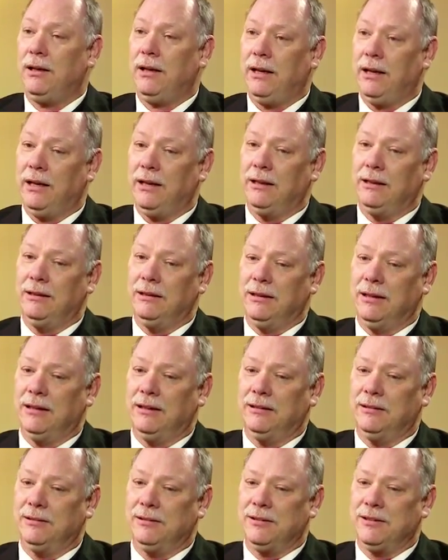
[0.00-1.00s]
And
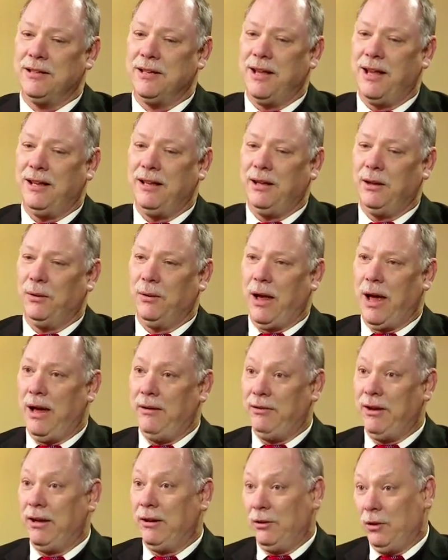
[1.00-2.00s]

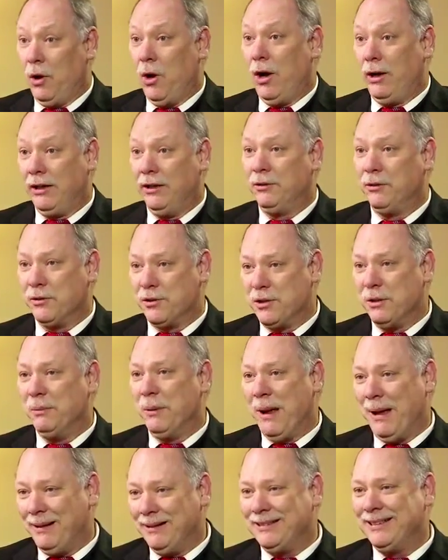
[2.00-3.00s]
I've had a long interest in
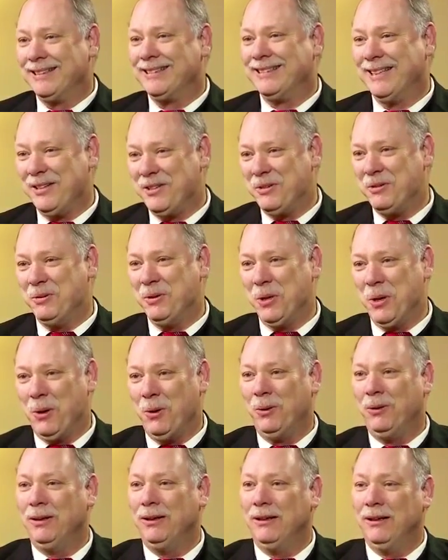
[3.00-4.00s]
politics, as you
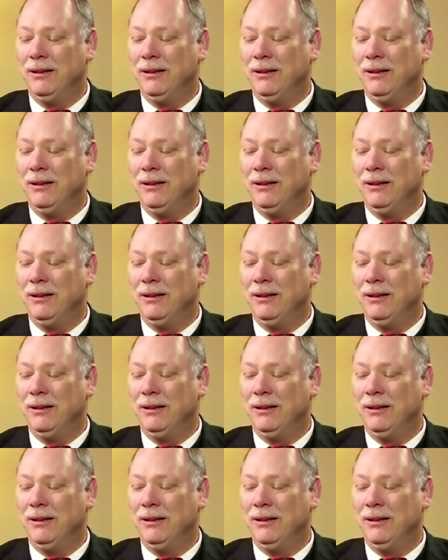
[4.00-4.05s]
know.